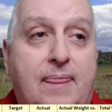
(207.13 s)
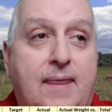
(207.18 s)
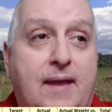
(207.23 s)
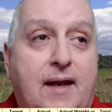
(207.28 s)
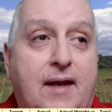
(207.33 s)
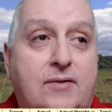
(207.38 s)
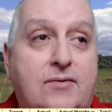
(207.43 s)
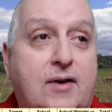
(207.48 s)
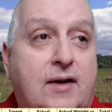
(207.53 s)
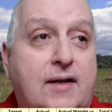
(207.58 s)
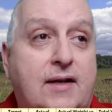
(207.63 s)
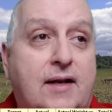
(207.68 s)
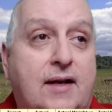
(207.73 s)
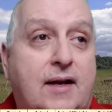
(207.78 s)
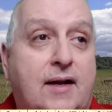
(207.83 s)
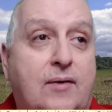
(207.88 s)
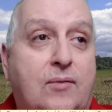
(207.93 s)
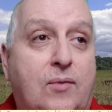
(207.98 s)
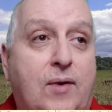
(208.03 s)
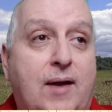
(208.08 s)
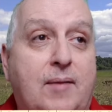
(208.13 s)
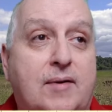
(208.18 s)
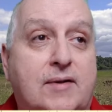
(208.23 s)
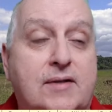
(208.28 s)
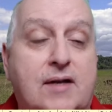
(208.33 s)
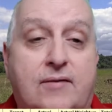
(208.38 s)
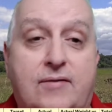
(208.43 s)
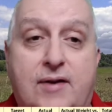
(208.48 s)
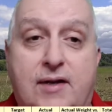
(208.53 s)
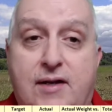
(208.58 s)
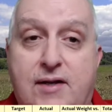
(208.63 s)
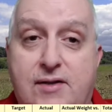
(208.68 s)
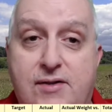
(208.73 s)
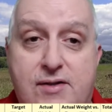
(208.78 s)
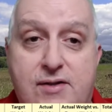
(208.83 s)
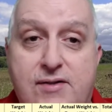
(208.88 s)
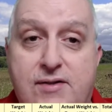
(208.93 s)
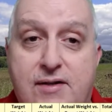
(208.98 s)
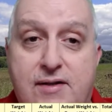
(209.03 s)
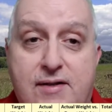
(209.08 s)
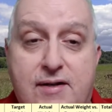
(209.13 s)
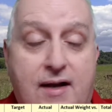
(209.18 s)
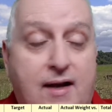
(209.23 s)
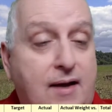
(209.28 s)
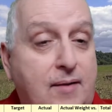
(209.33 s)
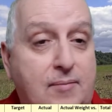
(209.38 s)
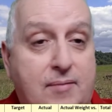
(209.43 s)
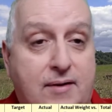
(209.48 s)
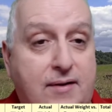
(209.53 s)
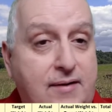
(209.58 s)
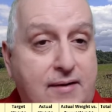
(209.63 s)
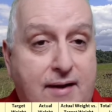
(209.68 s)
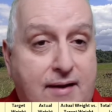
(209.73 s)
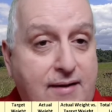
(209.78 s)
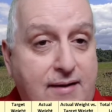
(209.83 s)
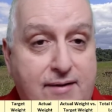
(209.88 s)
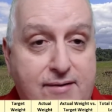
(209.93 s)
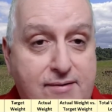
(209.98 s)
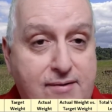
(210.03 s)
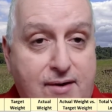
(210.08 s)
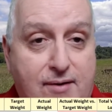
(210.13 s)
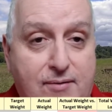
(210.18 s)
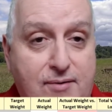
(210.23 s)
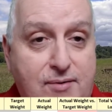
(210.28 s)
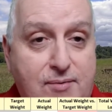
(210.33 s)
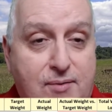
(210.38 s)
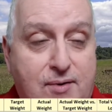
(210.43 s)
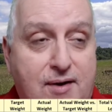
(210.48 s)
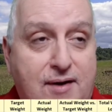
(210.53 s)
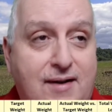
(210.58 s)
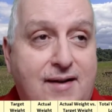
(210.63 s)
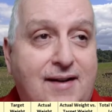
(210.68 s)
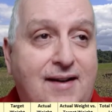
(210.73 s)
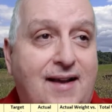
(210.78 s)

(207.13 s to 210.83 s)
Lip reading: I try to weigh myself at a consistent time, but that doesn't always work.